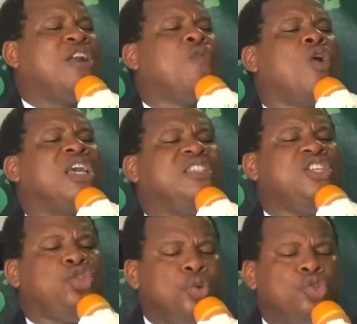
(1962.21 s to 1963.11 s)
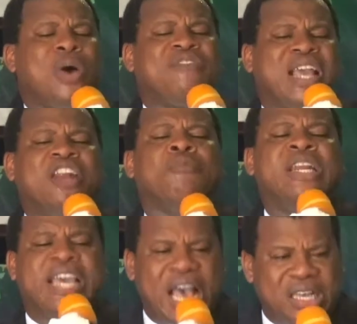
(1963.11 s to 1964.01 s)
work is he doing to have the kind of money he
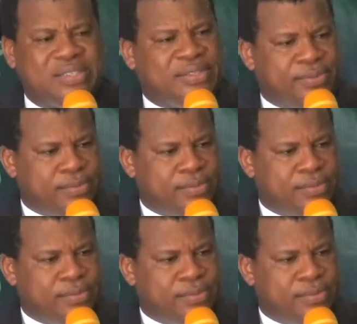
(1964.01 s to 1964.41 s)
has?